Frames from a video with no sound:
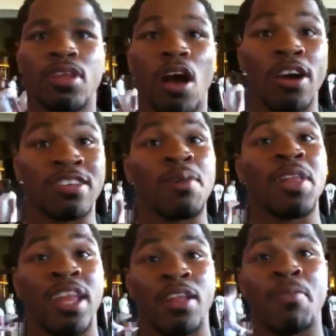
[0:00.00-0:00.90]
Oh, he's
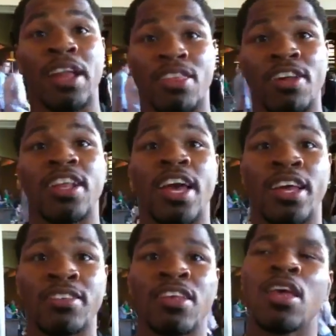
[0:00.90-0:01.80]
coming in in about 30 days.
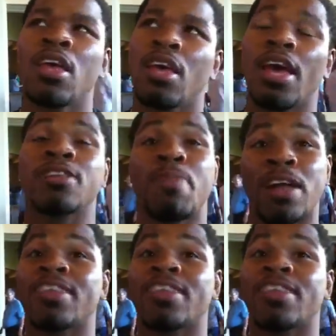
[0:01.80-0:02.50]
Yeah, time yeah, flies.